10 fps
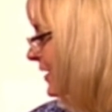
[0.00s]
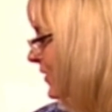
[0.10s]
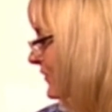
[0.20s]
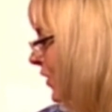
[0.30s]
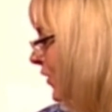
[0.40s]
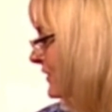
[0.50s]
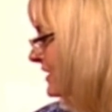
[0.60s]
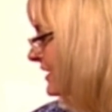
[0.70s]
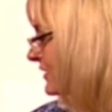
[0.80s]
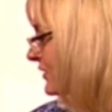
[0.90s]
obviously as
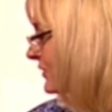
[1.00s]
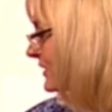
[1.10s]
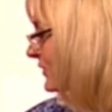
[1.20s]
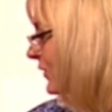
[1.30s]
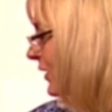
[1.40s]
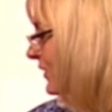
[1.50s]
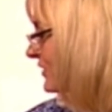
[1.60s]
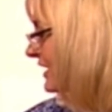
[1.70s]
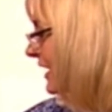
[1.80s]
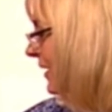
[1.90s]
soon as we saw her when she
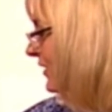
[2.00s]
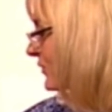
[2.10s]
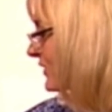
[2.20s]
came out to us,